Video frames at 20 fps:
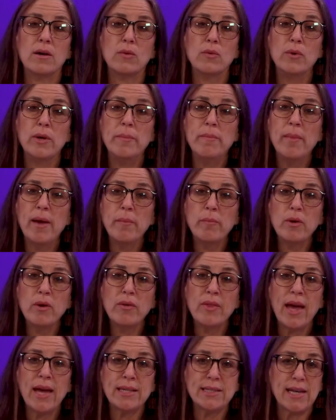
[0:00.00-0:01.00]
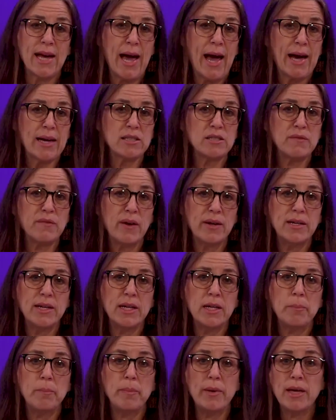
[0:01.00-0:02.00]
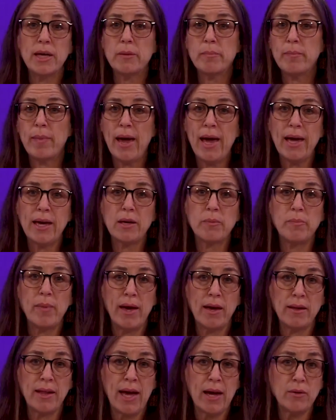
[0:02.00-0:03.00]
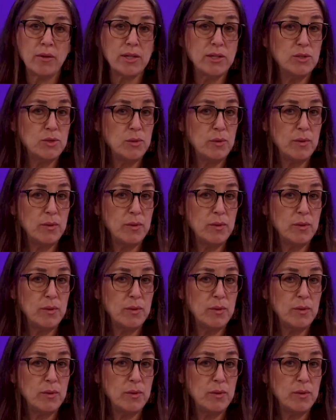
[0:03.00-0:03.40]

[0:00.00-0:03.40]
Remember that tax-funded big bank bailout in